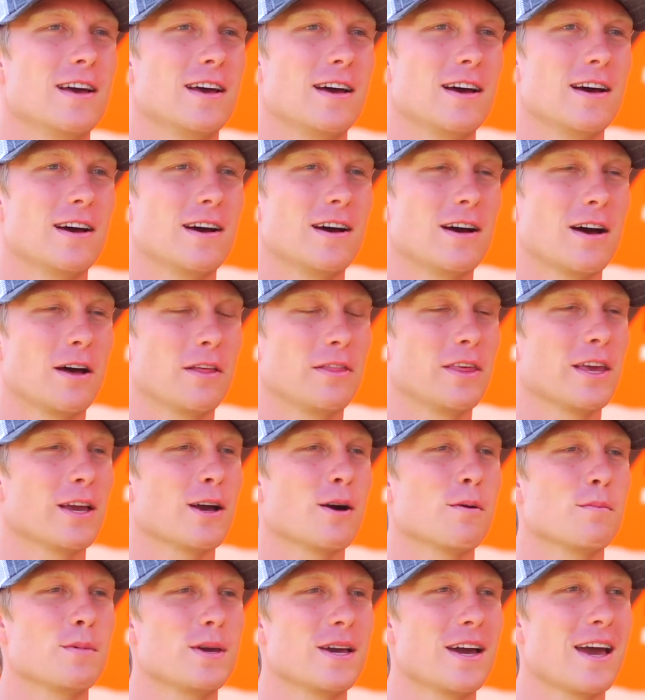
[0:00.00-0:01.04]
I think
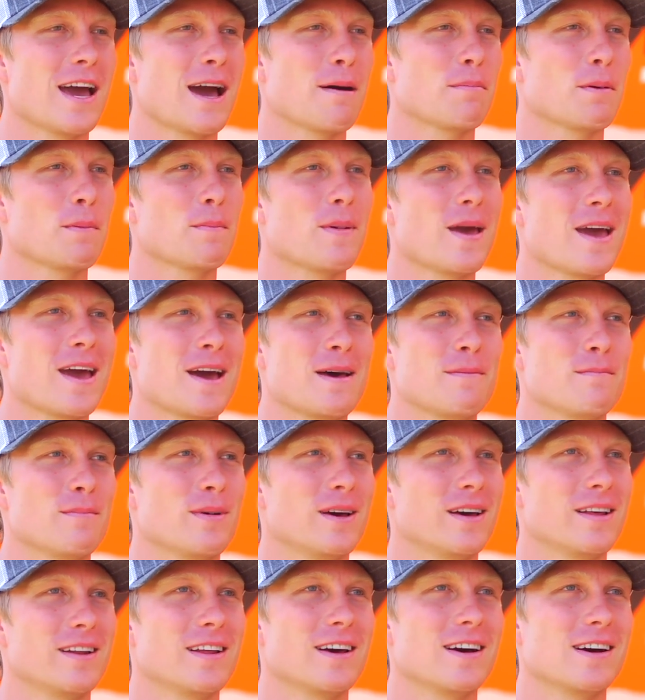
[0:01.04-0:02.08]
I'll be a happy man,
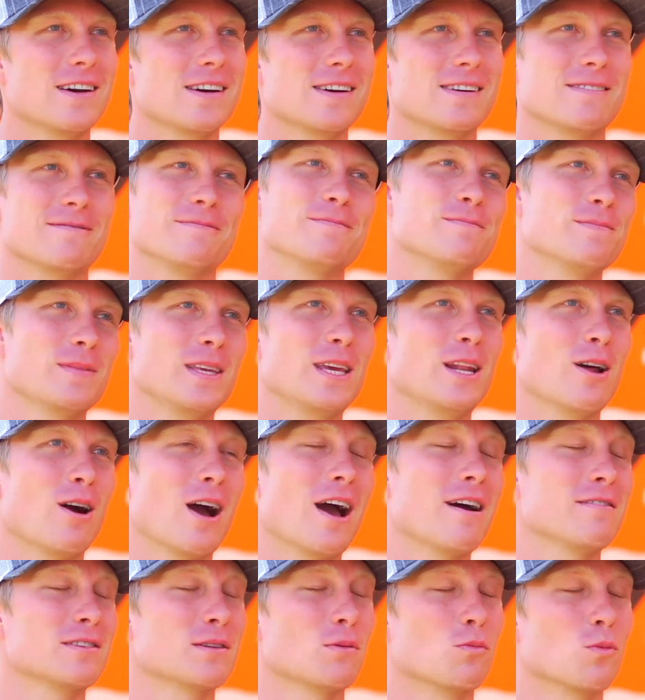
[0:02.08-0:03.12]
but you know,
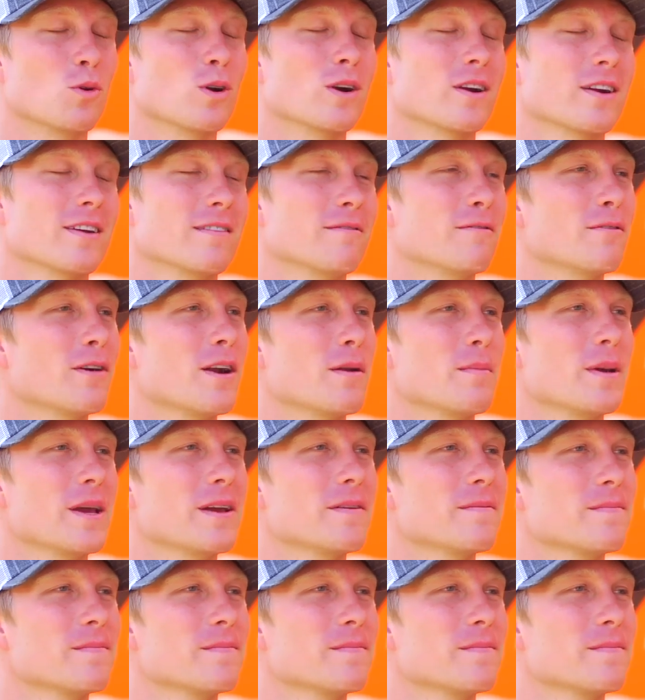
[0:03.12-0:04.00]
I have some work in front of me.